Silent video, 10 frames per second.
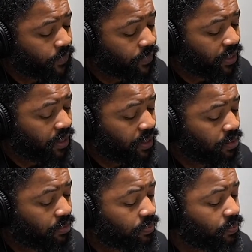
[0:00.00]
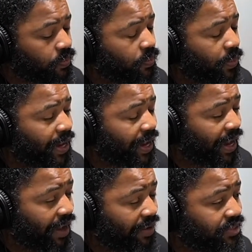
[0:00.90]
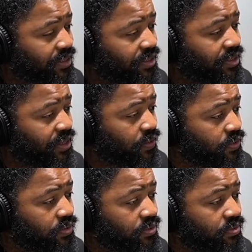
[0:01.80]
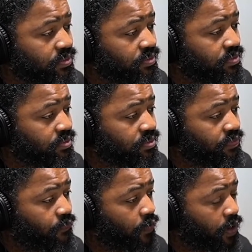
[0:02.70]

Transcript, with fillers: Um, I have seen deals fall